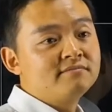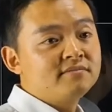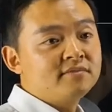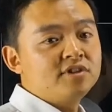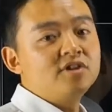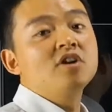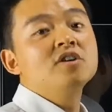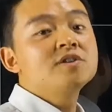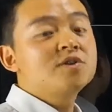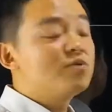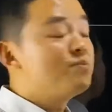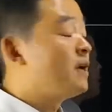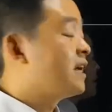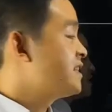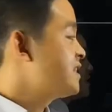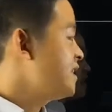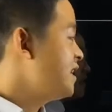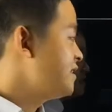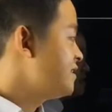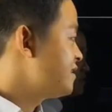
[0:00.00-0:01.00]
It also makes
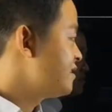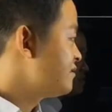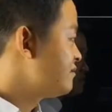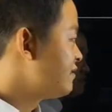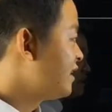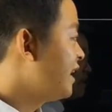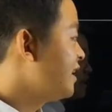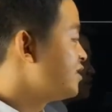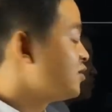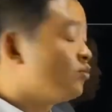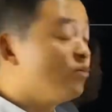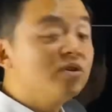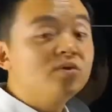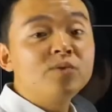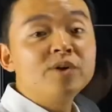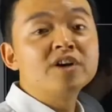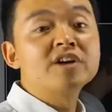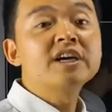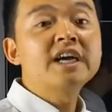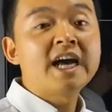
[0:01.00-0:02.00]
sense, right? When
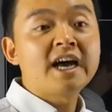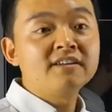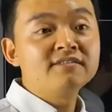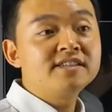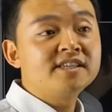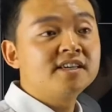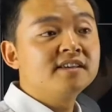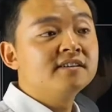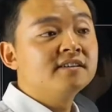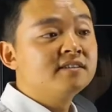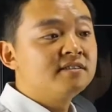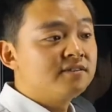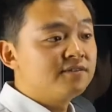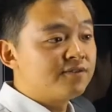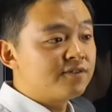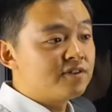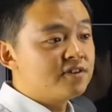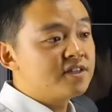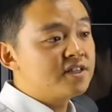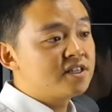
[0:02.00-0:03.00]
we are counting the
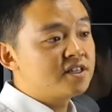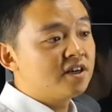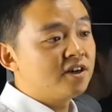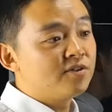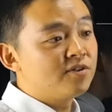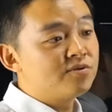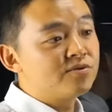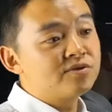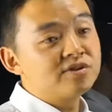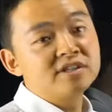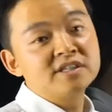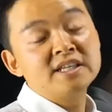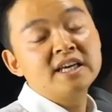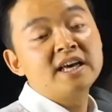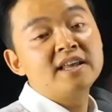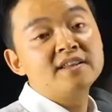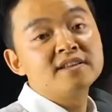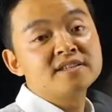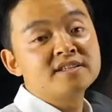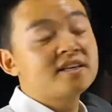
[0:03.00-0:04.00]
first 100
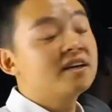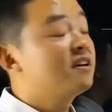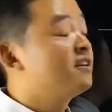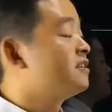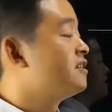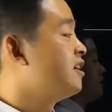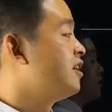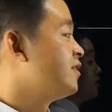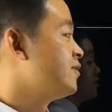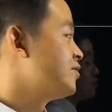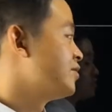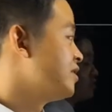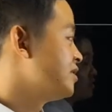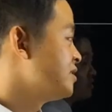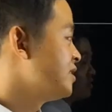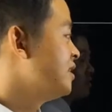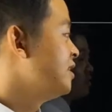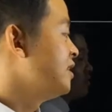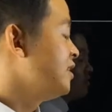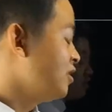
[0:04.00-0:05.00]
and the second 100,
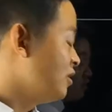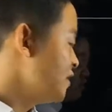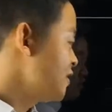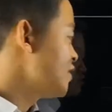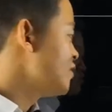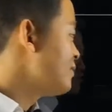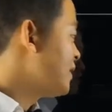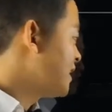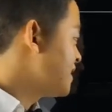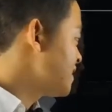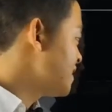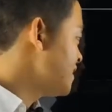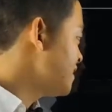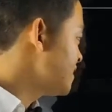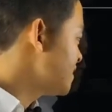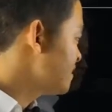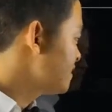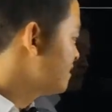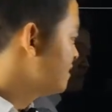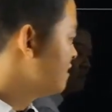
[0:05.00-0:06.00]
it also makes
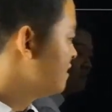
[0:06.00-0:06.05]
sense.